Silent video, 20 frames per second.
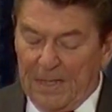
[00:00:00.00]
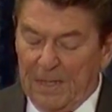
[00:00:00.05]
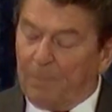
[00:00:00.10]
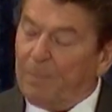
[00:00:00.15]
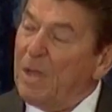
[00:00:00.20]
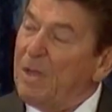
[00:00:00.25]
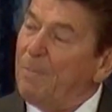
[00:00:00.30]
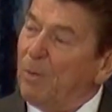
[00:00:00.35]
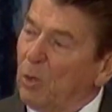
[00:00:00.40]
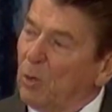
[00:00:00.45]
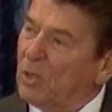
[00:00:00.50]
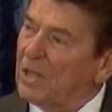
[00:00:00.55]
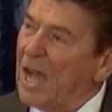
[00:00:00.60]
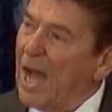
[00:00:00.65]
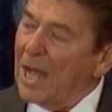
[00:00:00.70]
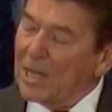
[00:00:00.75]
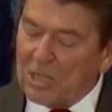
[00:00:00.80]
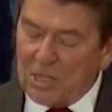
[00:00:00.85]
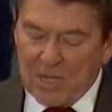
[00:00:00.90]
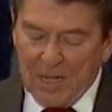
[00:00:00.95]
The people who
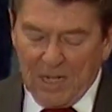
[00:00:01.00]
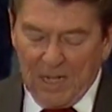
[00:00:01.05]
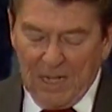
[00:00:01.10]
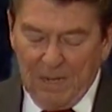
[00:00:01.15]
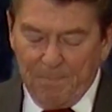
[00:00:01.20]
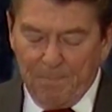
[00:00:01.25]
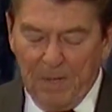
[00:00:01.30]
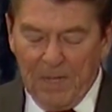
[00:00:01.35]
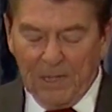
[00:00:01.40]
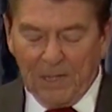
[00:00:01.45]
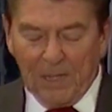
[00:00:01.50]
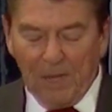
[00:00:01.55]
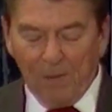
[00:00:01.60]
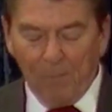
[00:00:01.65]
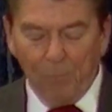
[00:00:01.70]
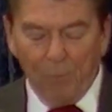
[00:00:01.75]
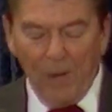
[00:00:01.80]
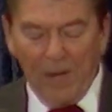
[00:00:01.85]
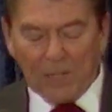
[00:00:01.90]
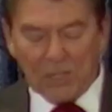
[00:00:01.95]
constantly beat
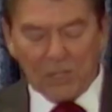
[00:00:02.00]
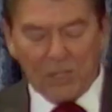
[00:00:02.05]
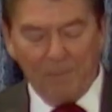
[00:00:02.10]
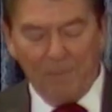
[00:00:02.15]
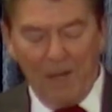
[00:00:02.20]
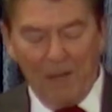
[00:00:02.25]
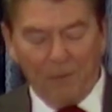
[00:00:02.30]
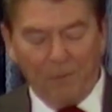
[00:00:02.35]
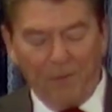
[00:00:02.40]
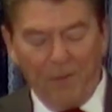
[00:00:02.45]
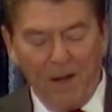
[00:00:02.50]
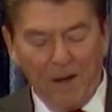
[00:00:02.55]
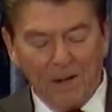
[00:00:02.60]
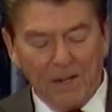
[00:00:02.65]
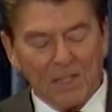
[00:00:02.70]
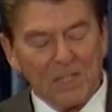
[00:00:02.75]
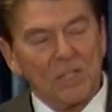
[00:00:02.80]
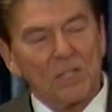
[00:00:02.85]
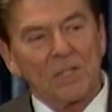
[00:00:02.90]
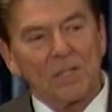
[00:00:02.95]
their breasts about
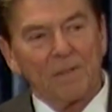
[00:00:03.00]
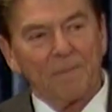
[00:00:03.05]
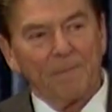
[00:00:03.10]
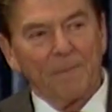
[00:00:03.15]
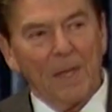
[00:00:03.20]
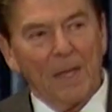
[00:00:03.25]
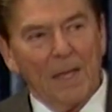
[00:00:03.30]
fairness